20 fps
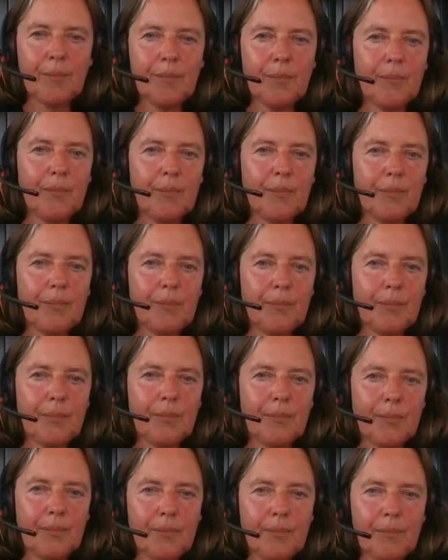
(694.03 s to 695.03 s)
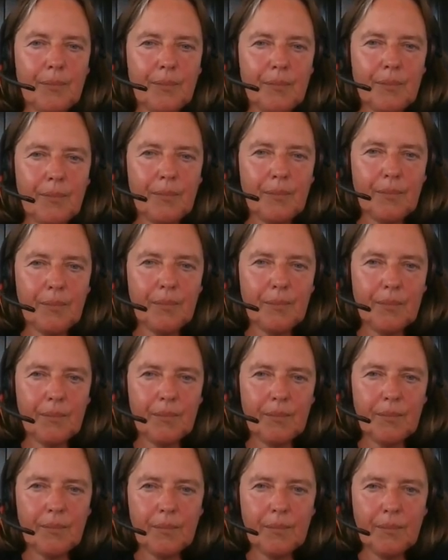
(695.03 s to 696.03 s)

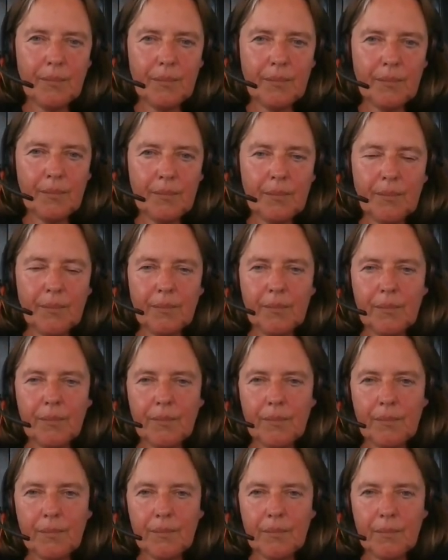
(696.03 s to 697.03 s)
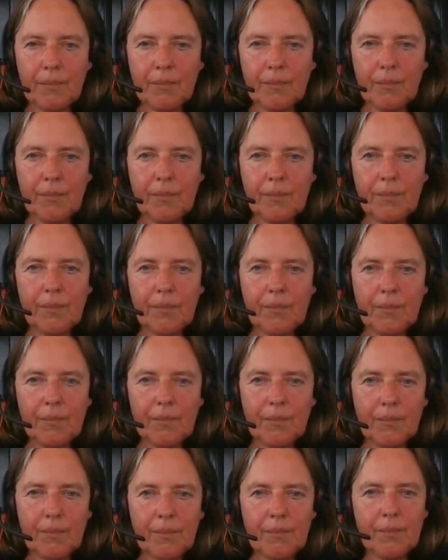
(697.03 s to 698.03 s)

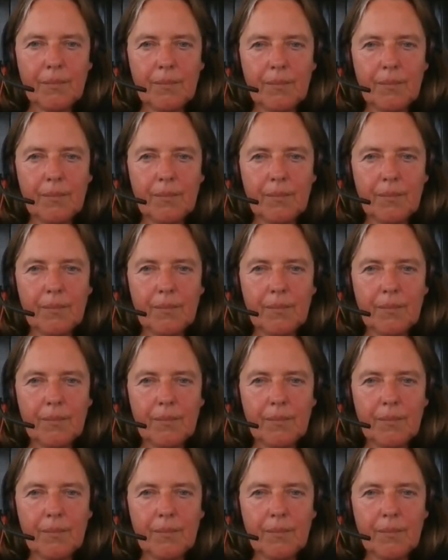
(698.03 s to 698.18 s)
(not speaking)